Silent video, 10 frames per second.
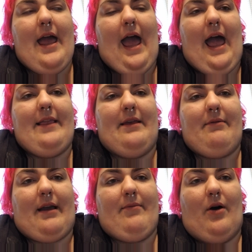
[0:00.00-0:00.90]
and then we
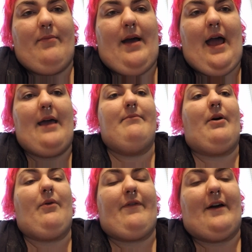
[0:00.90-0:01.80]
come home,
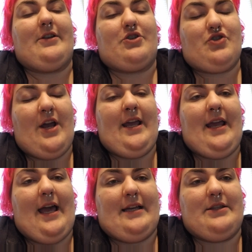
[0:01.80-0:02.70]
but we found a tray
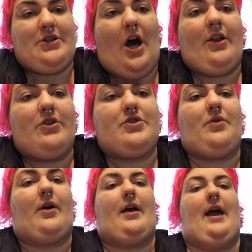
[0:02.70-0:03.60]
at the dollar
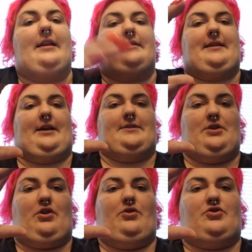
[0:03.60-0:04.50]
store, and it's like a
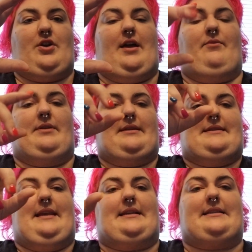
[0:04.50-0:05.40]
circle tray with
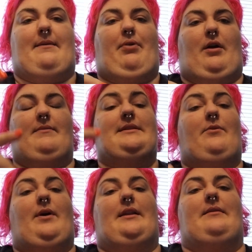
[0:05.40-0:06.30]
6 compartments
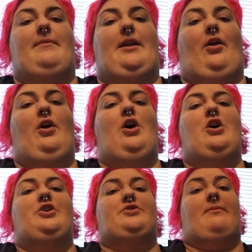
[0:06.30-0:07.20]
and 1 in the middle.
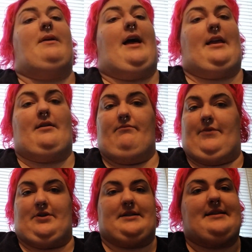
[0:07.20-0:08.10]
So I'm like,
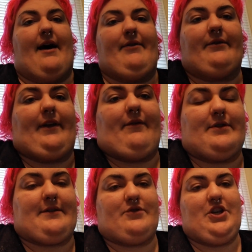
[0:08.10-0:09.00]
there's 7
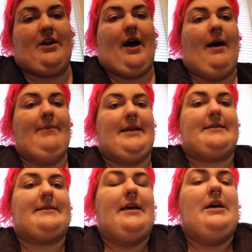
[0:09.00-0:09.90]
flavors of
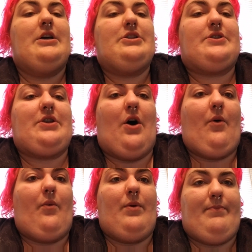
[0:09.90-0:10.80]
hummus. So
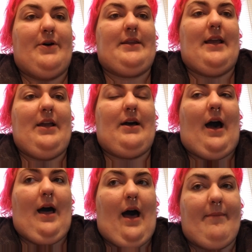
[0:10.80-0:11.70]
we put a
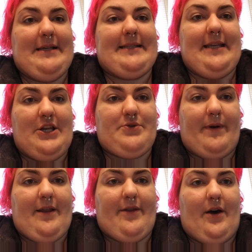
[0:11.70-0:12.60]
hummus in each
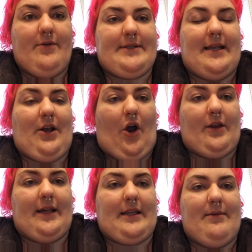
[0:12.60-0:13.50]
one of those and
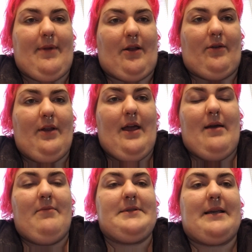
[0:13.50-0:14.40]
garlic in the middle.
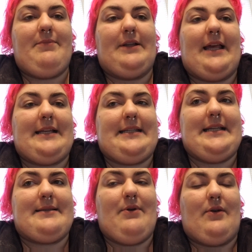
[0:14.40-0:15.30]
I was like, put like a
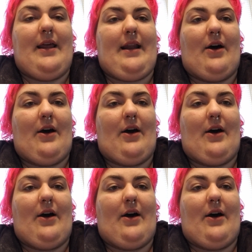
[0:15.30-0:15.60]
teaspoon, and